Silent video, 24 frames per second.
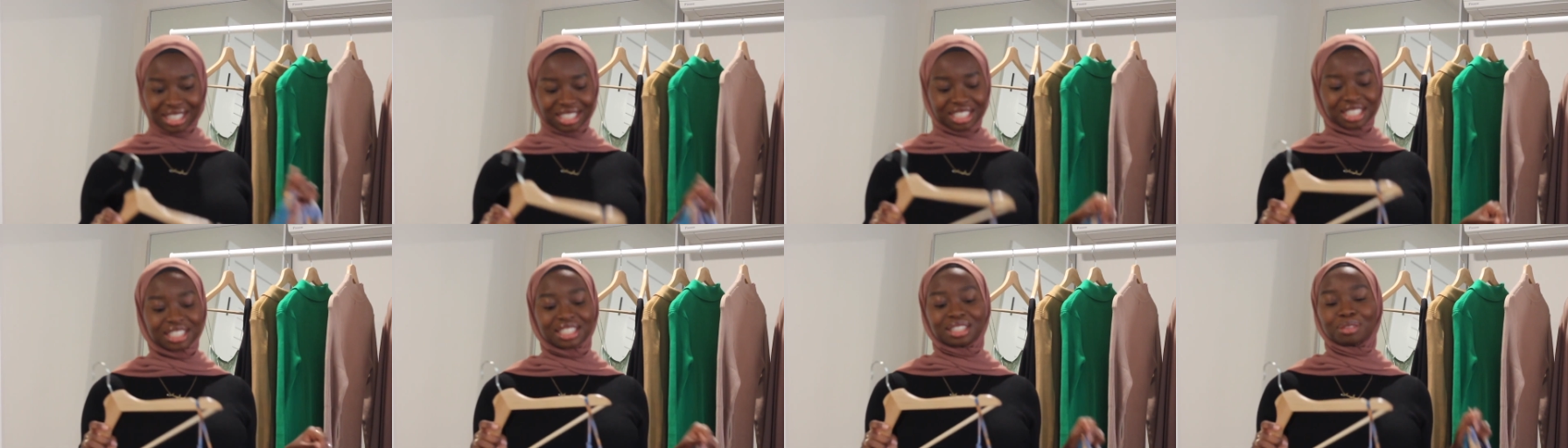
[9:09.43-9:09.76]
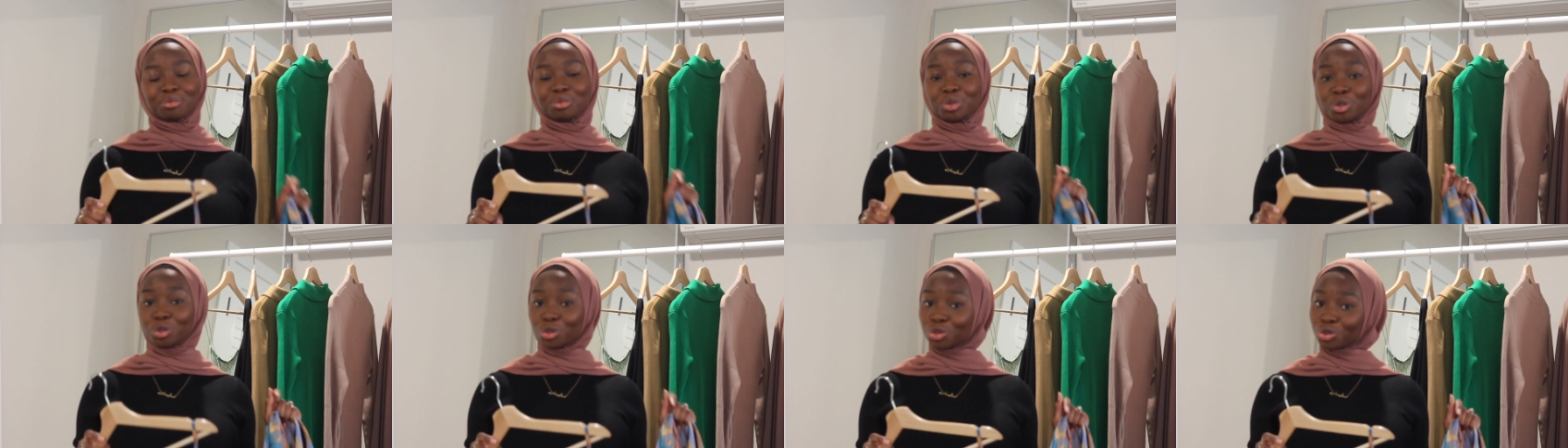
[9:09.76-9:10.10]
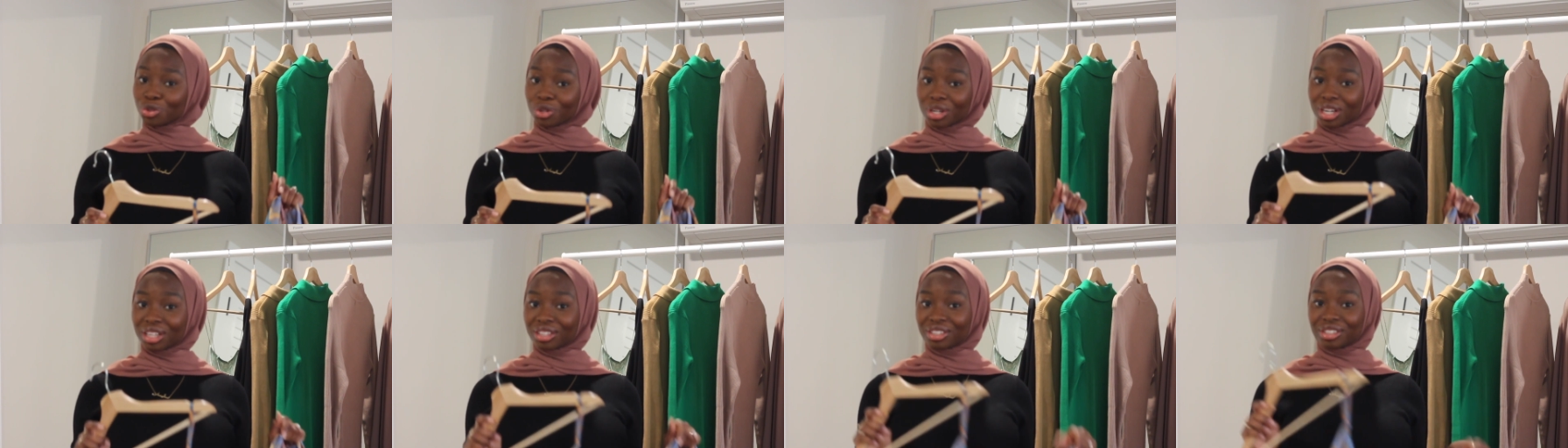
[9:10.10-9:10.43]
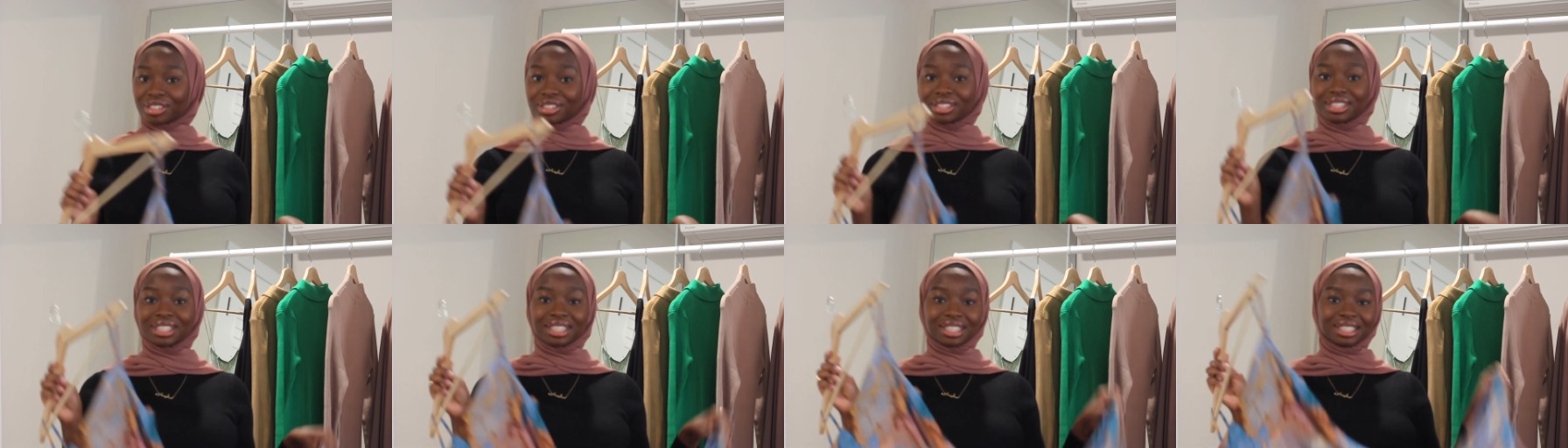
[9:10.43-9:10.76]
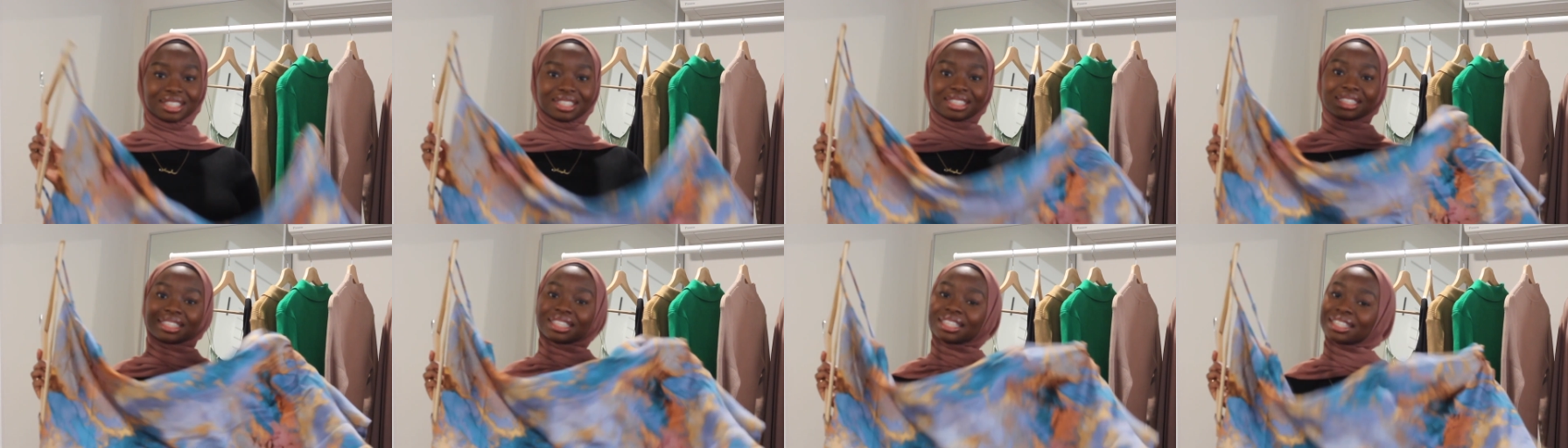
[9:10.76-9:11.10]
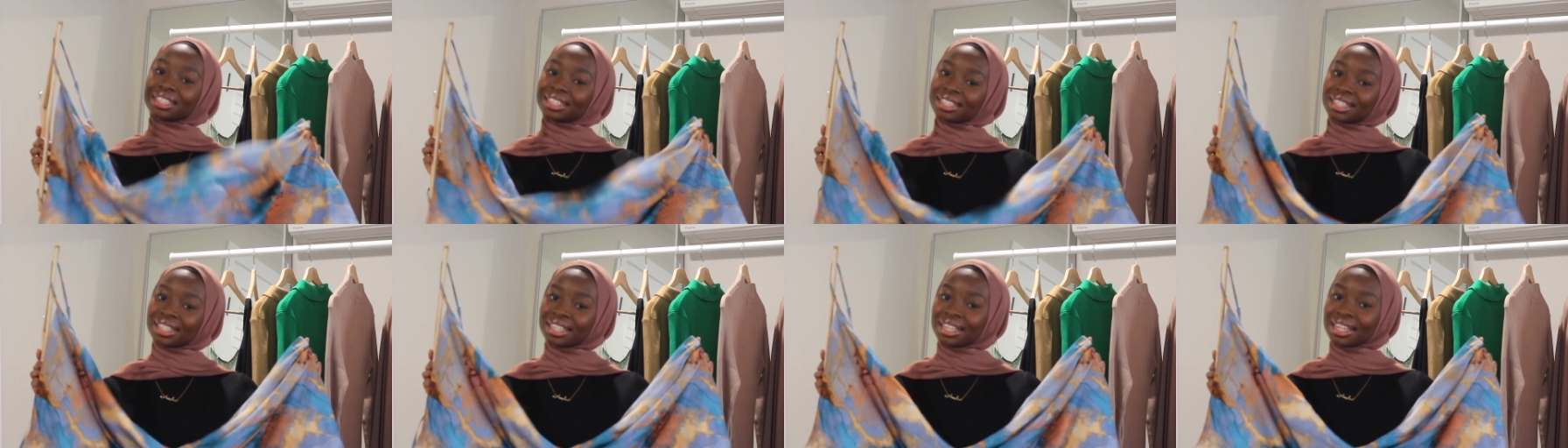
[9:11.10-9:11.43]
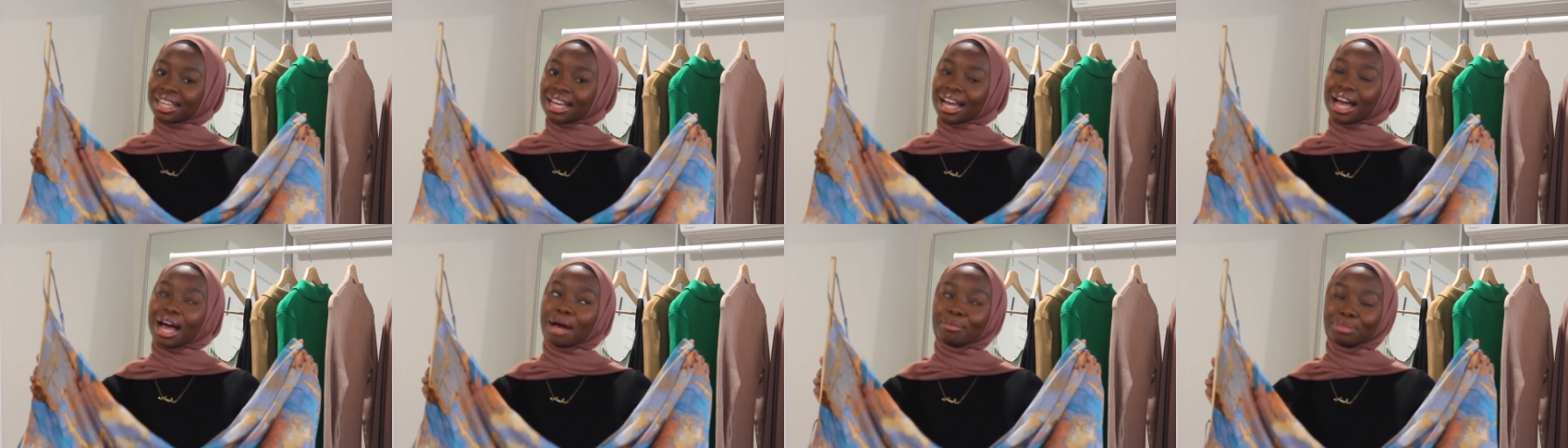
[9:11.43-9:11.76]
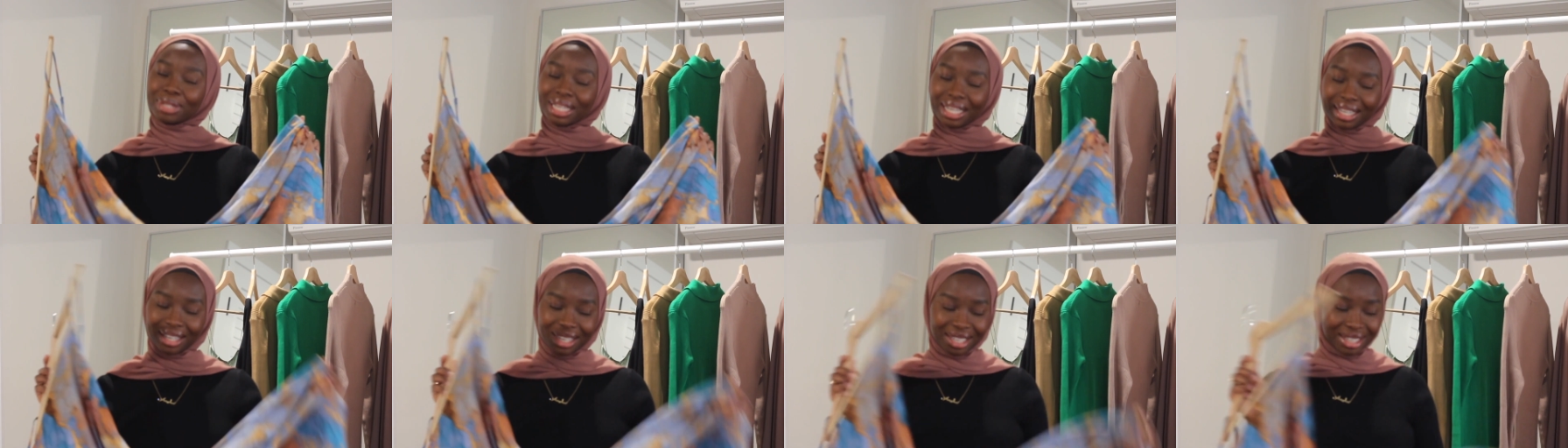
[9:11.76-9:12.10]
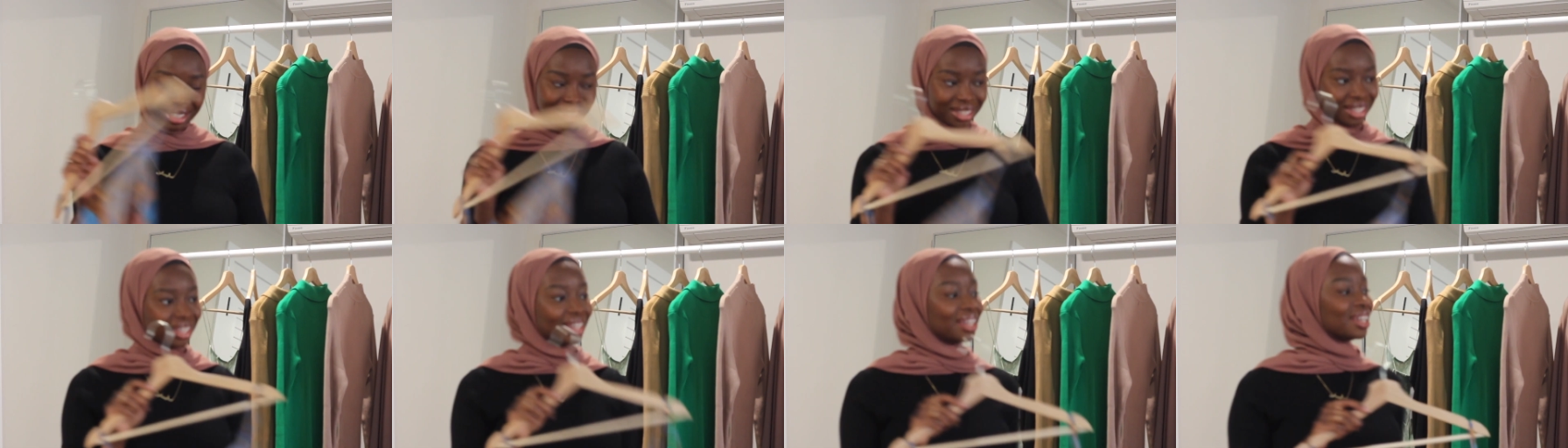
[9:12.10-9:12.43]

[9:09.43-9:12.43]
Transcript: just some neutral colors, cause I'm digging it.